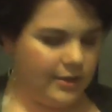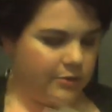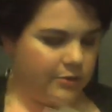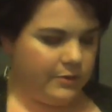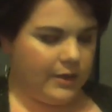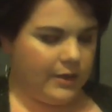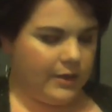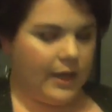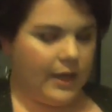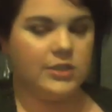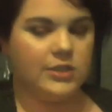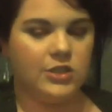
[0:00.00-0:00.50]
to
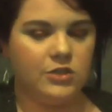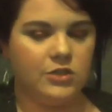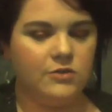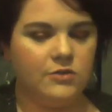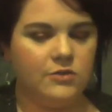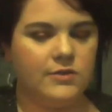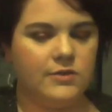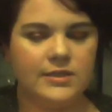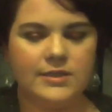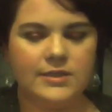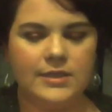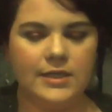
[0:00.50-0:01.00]
it, I do
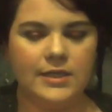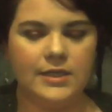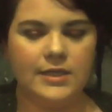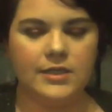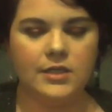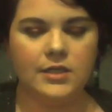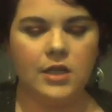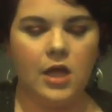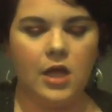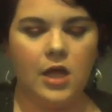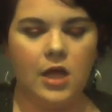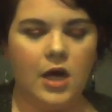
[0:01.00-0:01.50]
succeed in
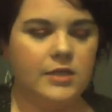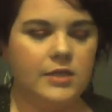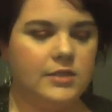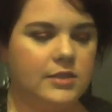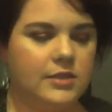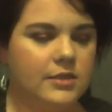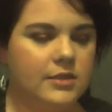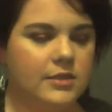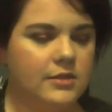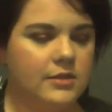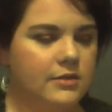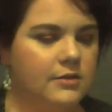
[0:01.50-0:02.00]
a
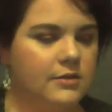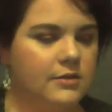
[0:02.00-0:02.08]
lot.